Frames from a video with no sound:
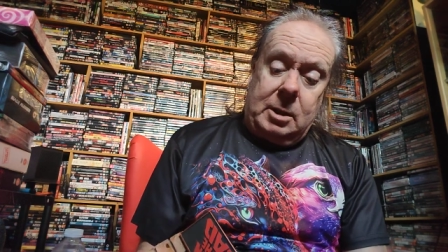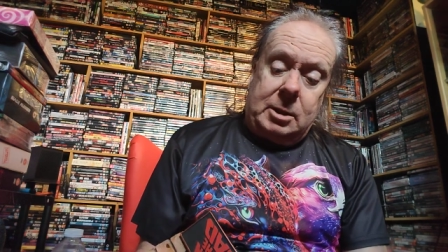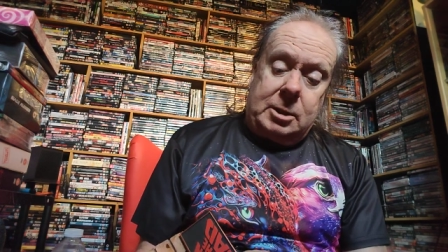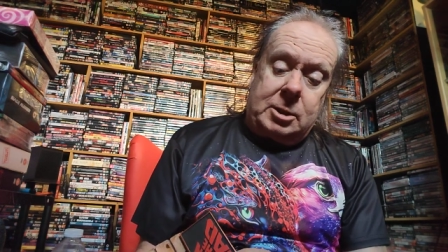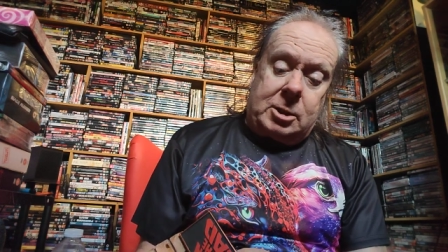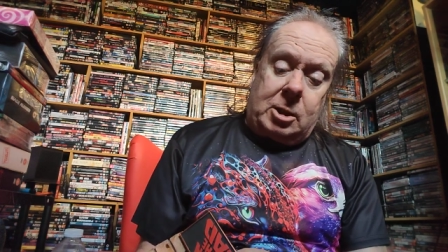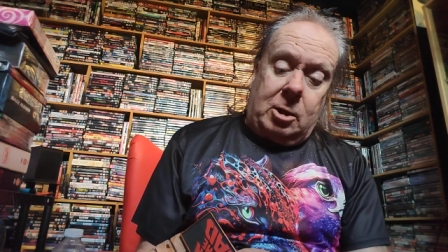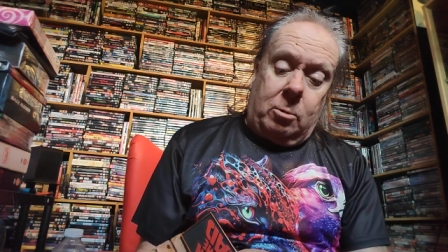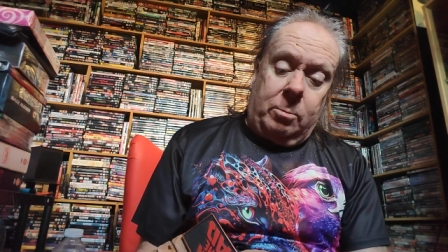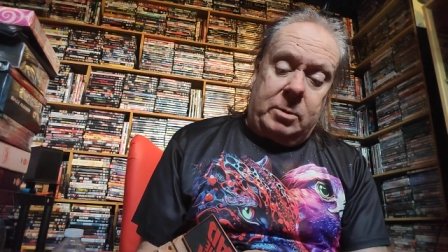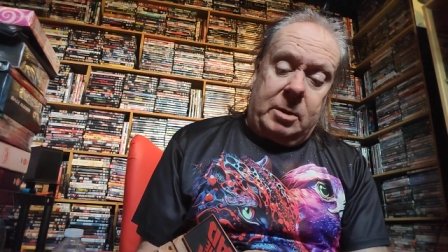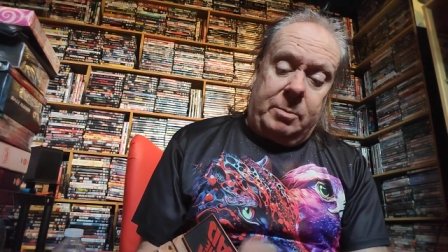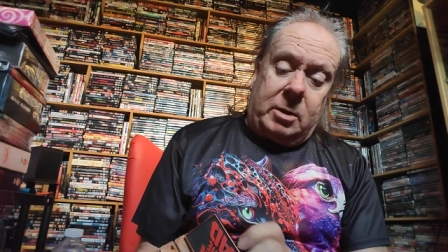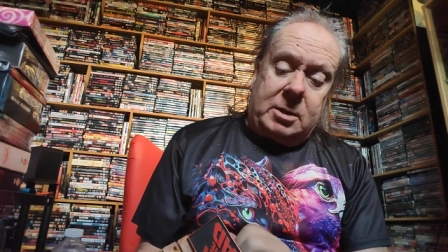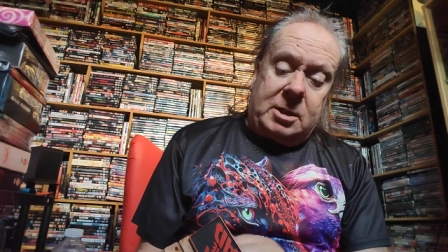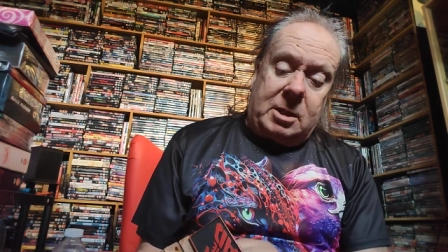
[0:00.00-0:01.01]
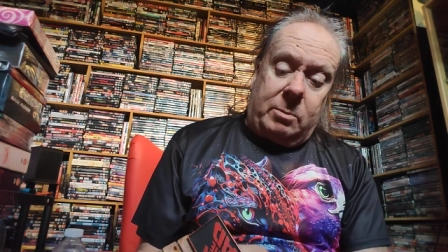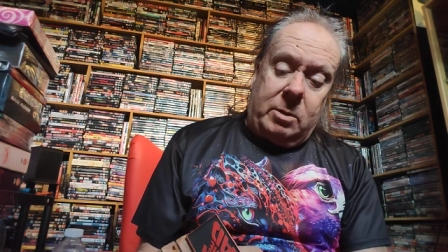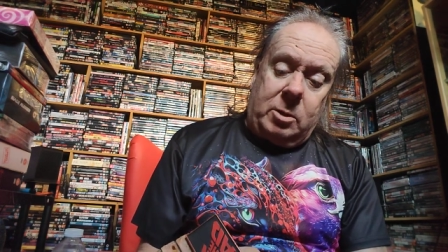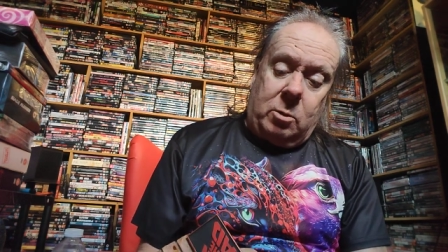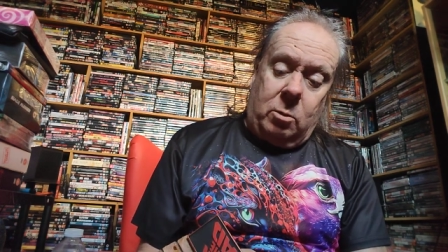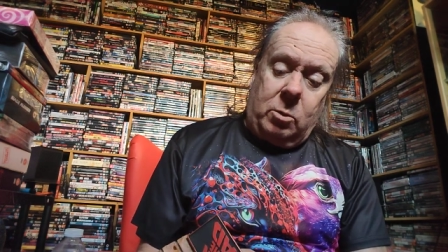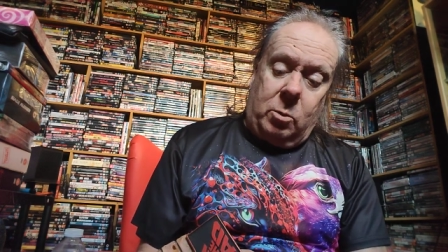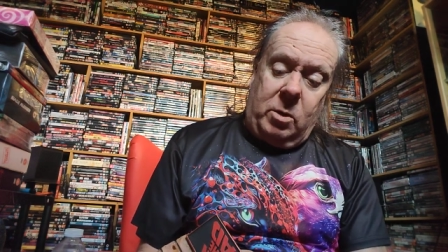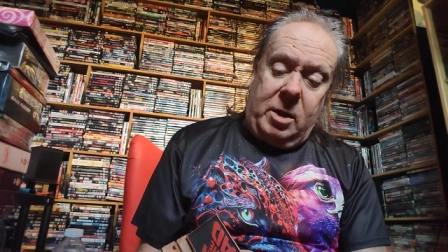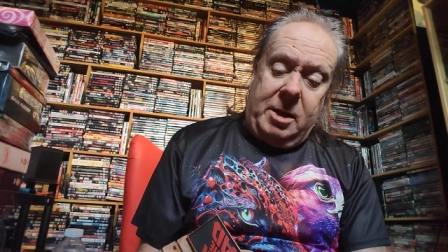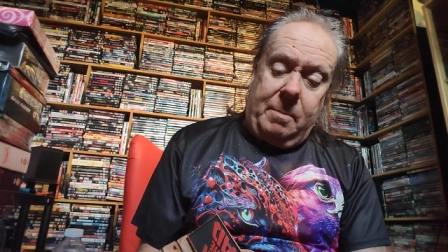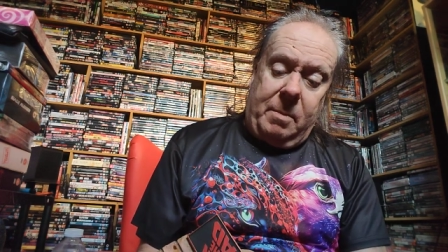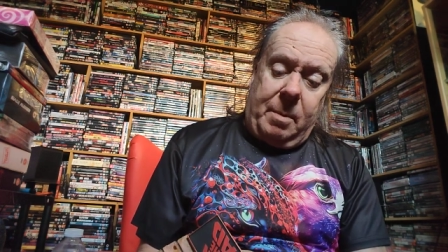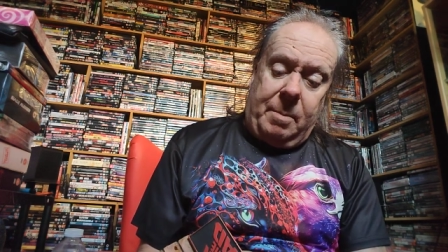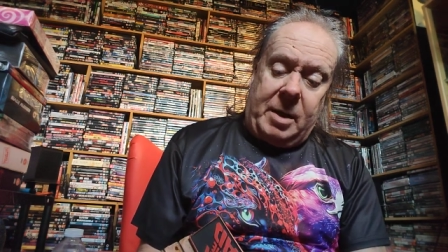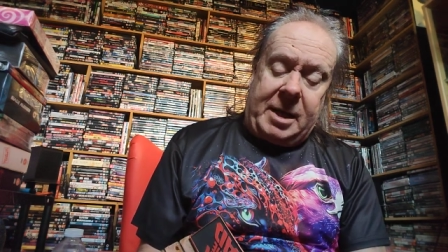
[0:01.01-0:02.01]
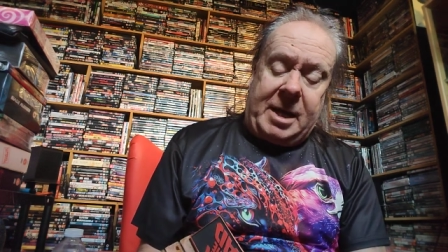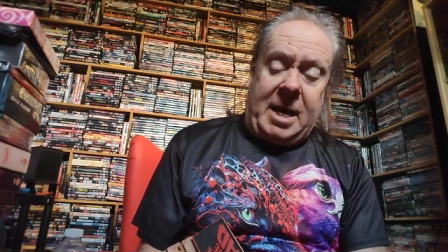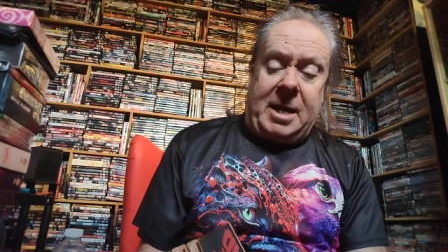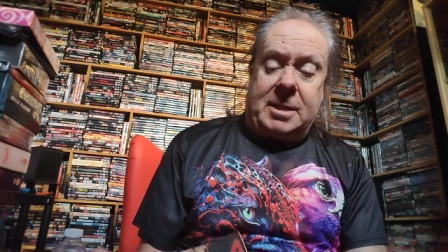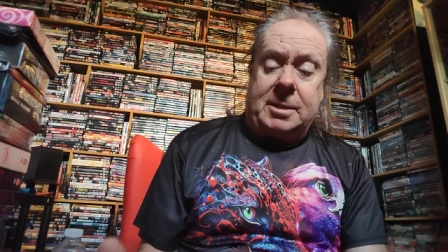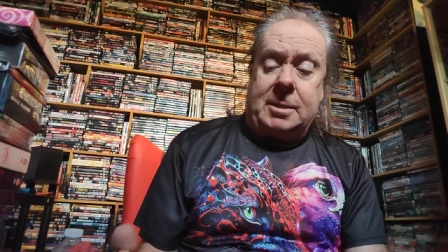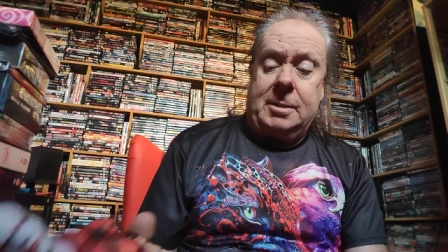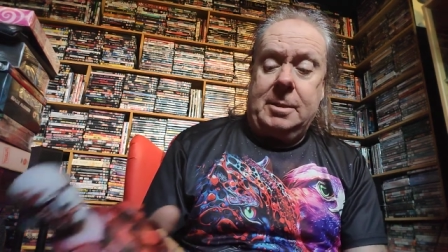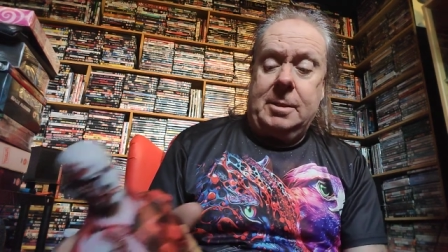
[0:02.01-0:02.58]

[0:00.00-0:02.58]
sculpted by someone called William Paquette.